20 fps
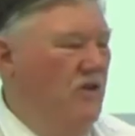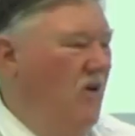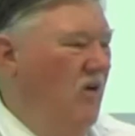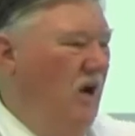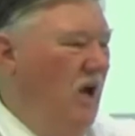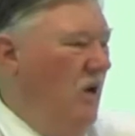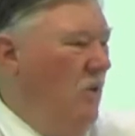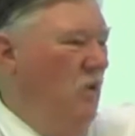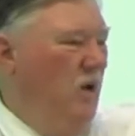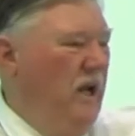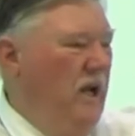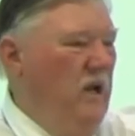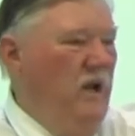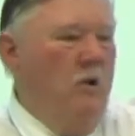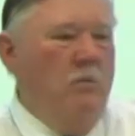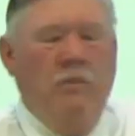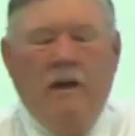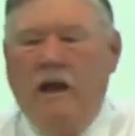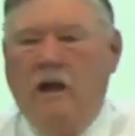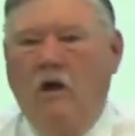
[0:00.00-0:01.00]
oh, I don't want to
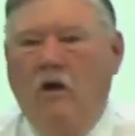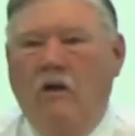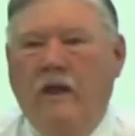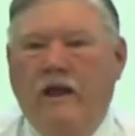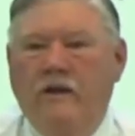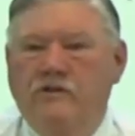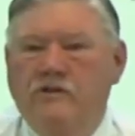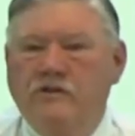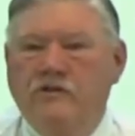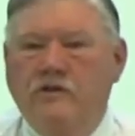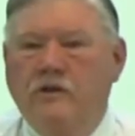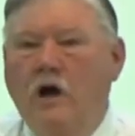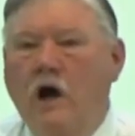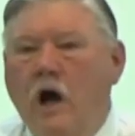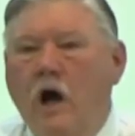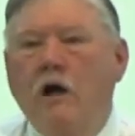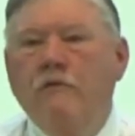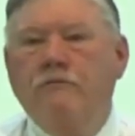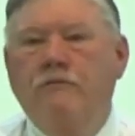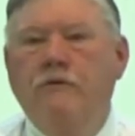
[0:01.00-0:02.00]
hear about all that
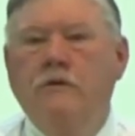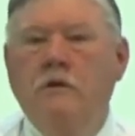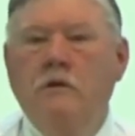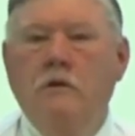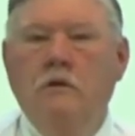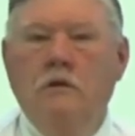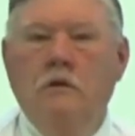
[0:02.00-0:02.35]
stuff.